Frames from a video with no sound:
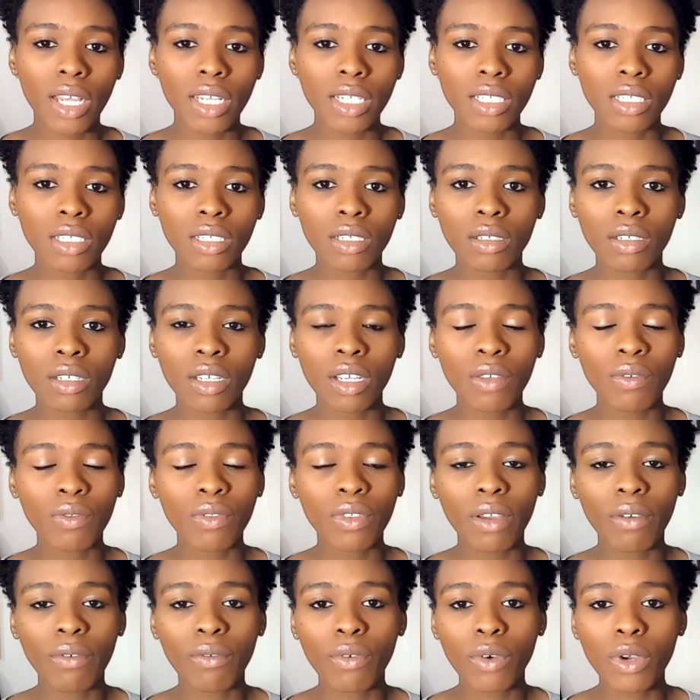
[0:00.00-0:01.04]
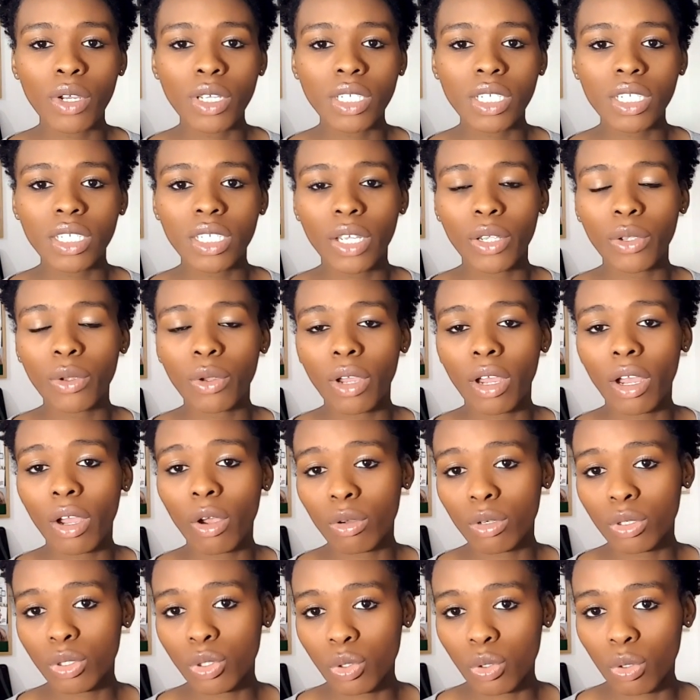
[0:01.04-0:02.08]
as if there are voices that you
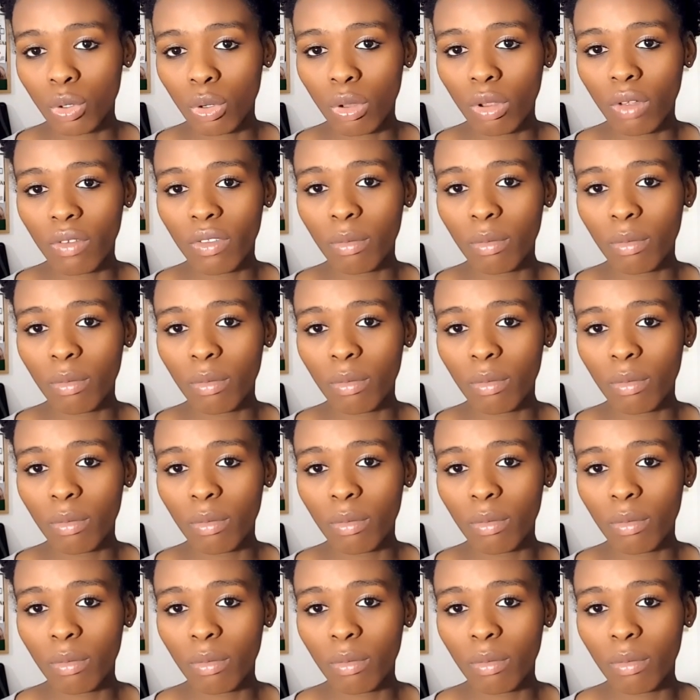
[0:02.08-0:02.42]
can't control,